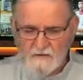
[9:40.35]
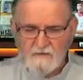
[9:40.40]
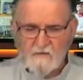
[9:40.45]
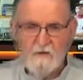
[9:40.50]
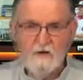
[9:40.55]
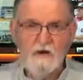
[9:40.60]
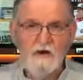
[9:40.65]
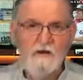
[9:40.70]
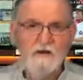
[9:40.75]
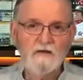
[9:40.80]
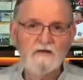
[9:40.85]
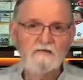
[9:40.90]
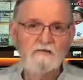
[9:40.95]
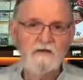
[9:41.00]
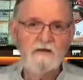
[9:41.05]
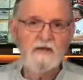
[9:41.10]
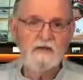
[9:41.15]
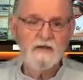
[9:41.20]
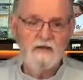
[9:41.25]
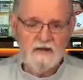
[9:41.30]
New Orleans
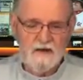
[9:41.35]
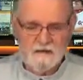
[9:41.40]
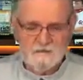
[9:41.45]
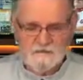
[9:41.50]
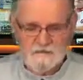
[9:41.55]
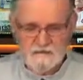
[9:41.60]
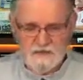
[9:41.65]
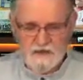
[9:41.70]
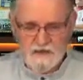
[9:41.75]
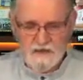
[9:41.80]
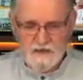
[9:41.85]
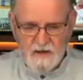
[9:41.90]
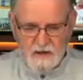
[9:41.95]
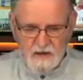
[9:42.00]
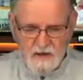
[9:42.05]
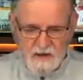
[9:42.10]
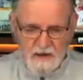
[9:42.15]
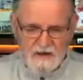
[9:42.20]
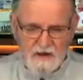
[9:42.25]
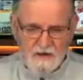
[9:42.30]
in the NFC.
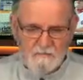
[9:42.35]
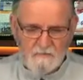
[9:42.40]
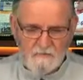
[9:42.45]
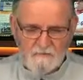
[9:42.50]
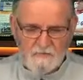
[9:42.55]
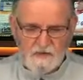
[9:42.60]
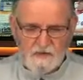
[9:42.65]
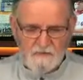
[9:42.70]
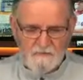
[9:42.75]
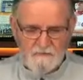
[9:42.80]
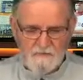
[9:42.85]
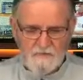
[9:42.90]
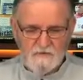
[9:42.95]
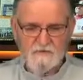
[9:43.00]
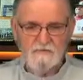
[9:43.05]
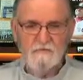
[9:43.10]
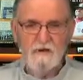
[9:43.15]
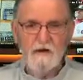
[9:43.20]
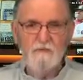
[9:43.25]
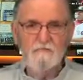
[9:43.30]
And here would be the
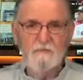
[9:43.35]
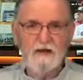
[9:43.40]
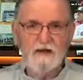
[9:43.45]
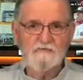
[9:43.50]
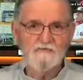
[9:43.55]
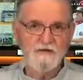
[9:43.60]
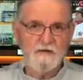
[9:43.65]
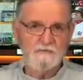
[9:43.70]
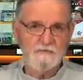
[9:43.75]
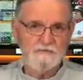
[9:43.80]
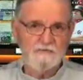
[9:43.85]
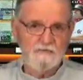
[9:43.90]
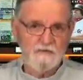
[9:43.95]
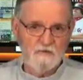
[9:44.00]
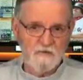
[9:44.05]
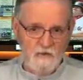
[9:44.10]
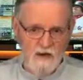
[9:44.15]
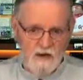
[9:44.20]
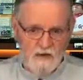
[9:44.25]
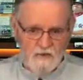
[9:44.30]
first-round matchups,
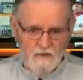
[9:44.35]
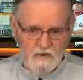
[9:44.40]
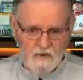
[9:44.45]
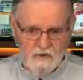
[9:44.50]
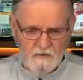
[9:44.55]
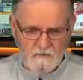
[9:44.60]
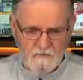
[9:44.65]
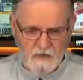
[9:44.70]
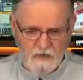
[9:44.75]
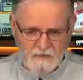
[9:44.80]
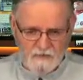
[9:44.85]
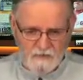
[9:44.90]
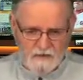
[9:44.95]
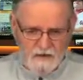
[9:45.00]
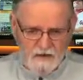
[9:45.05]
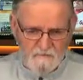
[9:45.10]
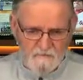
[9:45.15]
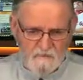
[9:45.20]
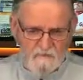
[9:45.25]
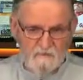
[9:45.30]
the wild card round. You'd
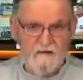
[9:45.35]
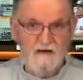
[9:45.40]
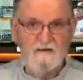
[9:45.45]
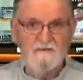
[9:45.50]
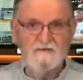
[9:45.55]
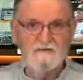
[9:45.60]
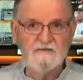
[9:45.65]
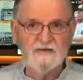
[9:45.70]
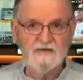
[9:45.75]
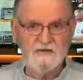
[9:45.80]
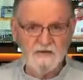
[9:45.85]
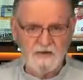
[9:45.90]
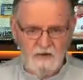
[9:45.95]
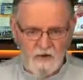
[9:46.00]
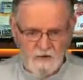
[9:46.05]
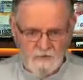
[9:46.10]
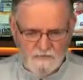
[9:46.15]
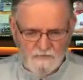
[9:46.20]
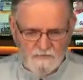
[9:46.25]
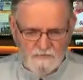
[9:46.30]
have the Ravens at the
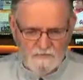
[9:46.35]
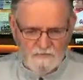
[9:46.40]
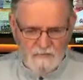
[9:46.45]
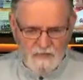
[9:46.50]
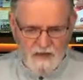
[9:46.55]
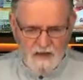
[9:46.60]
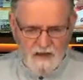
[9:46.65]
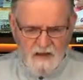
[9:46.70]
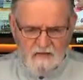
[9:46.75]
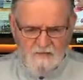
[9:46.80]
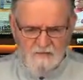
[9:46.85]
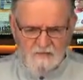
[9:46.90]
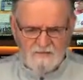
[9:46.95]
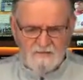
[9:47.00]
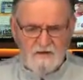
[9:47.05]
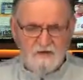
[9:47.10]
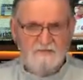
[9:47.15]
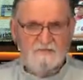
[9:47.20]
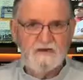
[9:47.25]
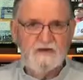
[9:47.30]
Colts, the
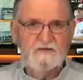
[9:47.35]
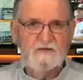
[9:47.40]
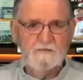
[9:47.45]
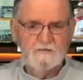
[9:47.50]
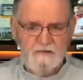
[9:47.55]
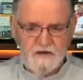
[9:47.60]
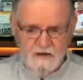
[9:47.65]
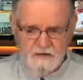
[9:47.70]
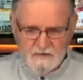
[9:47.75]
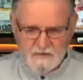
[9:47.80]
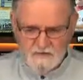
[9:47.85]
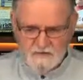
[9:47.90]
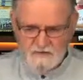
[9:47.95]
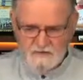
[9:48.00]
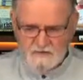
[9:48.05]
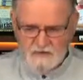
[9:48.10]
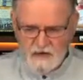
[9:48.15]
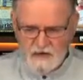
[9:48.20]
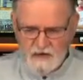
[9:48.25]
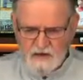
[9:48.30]
Chiefs at the
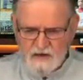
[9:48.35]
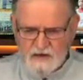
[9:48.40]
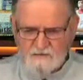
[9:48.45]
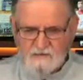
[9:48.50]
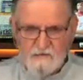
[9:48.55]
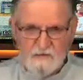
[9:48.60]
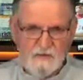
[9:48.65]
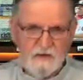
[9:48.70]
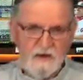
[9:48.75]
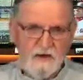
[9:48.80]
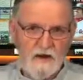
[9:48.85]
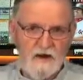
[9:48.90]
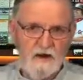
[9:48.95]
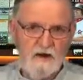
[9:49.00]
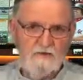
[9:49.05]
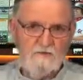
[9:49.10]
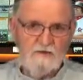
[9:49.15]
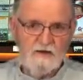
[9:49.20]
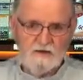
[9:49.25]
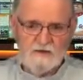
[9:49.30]
Bengals, the
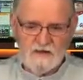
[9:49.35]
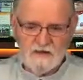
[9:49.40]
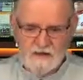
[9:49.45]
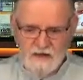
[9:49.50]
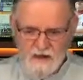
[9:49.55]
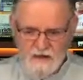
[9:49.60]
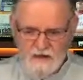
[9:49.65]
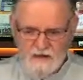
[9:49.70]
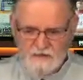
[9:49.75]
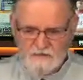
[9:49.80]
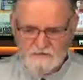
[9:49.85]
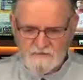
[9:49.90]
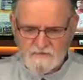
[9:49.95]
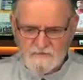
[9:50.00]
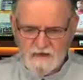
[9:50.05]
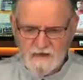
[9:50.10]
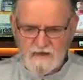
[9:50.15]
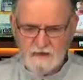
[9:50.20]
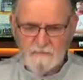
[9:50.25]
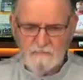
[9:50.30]
49ers at the Lions,
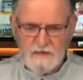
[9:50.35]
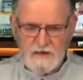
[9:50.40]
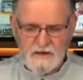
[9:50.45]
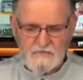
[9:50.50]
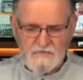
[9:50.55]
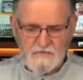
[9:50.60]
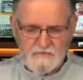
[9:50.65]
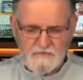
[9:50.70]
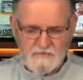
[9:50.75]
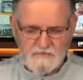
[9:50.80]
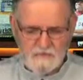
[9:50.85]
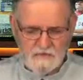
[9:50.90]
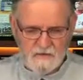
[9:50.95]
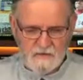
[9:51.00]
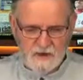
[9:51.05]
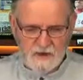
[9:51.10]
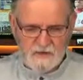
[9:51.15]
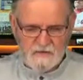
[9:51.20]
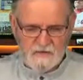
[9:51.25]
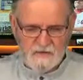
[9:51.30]
and the Panthers
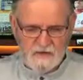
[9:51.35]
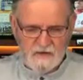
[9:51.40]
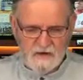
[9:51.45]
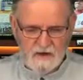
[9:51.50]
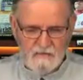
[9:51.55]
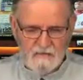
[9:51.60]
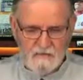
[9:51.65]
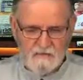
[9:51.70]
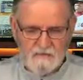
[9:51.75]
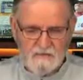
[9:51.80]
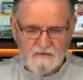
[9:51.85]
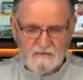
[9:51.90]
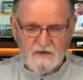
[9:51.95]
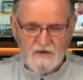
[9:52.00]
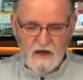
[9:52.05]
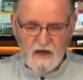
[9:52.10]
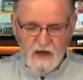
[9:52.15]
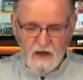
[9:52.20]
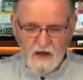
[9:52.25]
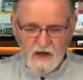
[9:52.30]
at the Cowboys.
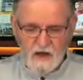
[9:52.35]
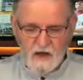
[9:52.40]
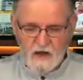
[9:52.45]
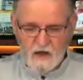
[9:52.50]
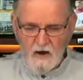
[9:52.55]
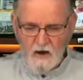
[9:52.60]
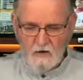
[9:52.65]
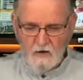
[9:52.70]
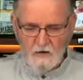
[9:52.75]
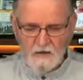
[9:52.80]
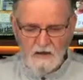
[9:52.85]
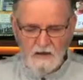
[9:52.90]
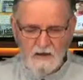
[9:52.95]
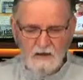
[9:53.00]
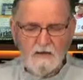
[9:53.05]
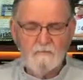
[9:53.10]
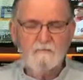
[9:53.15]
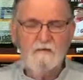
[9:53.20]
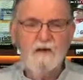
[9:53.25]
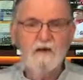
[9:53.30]
Already
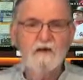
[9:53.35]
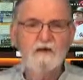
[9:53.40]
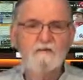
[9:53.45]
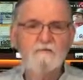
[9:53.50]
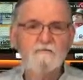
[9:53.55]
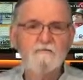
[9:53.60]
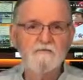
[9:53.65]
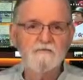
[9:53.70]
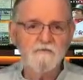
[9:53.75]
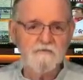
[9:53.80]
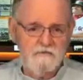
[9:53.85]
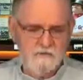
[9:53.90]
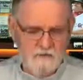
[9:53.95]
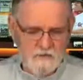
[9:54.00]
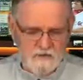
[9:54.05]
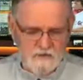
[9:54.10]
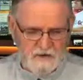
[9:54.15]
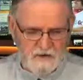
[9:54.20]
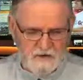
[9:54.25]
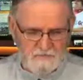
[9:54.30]
eliminated for sure
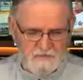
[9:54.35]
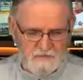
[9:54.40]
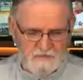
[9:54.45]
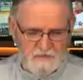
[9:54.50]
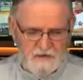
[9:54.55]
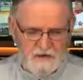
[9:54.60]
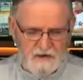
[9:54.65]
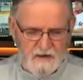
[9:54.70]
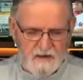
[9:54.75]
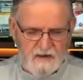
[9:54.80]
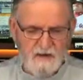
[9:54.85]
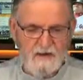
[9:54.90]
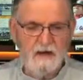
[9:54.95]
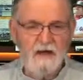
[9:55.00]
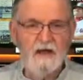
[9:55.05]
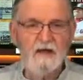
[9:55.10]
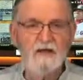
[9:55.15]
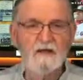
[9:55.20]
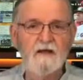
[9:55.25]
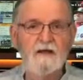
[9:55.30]
are Tampa Bay,
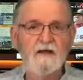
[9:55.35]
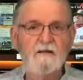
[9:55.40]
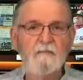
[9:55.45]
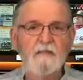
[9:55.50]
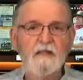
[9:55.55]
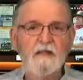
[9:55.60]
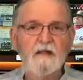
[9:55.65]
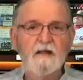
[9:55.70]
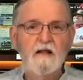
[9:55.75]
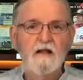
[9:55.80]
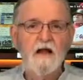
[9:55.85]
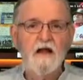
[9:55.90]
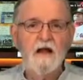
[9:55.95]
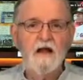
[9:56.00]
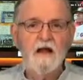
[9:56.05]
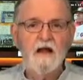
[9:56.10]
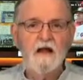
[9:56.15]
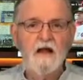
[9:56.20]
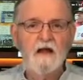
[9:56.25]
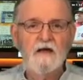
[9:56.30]
Atlanta,
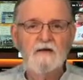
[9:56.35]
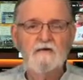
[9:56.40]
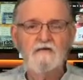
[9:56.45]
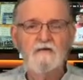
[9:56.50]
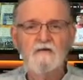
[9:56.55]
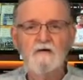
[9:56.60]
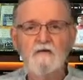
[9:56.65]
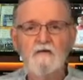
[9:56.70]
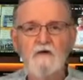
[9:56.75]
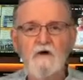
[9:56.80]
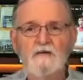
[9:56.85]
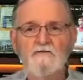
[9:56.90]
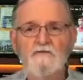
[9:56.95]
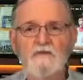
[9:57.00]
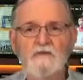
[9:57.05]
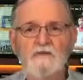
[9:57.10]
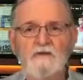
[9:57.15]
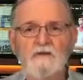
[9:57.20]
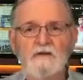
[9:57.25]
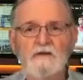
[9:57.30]
and
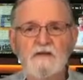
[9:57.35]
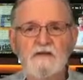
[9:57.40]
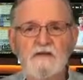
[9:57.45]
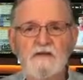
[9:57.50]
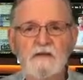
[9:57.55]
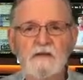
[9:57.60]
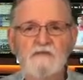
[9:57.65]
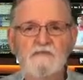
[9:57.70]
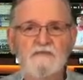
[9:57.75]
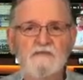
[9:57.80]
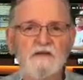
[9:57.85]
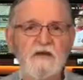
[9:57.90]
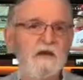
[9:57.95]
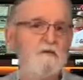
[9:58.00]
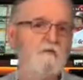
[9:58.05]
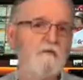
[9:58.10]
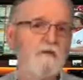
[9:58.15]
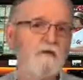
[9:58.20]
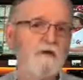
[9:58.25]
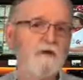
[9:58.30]
Washington and the NFC,
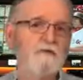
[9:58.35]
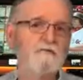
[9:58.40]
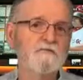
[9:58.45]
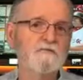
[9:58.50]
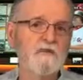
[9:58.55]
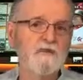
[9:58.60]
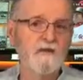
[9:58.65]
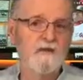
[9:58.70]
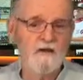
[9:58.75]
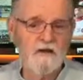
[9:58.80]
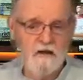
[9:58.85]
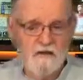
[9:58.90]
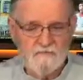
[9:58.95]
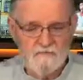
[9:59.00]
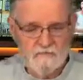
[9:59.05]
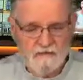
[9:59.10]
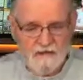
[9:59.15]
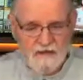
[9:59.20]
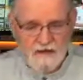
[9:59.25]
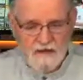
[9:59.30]
everybody's still
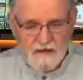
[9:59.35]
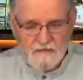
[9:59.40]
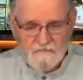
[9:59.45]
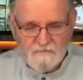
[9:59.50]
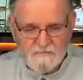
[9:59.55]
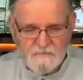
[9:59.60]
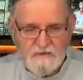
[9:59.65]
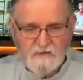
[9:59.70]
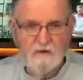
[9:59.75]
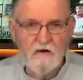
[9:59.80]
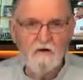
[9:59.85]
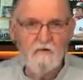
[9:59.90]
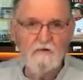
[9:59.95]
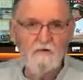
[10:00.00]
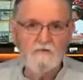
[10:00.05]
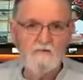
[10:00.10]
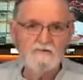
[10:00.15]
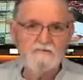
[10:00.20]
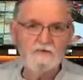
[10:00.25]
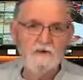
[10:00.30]
alive in the AFC,
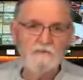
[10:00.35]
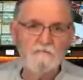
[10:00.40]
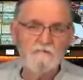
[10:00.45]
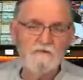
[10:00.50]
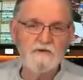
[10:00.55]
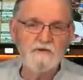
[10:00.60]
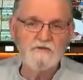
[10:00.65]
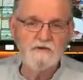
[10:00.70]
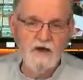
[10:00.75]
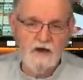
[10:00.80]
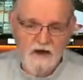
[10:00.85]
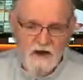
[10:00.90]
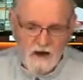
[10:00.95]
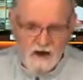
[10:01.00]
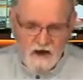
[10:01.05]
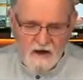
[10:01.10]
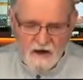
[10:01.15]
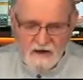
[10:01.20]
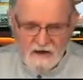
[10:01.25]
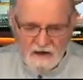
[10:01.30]
although some just
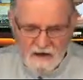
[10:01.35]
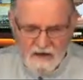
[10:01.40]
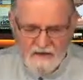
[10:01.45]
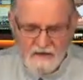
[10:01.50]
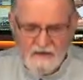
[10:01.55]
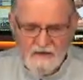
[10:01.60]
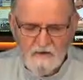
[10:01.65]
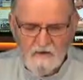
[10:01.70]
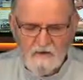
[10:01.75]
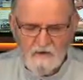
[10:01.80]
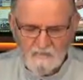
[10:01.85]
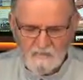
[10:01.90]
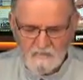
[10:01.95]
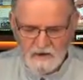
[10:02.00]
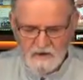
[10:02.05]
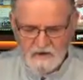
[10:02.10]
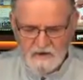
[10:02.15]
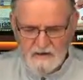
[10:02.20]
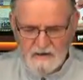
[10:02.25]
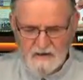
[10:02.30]
hanging on
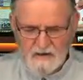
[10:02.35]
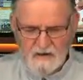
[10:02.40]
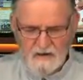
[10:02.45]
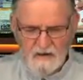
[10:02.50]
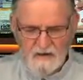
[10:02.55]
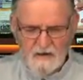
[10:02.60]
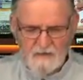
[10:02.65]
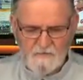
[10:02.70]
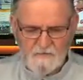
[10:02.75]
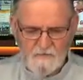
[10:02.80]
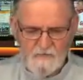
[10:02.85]
by a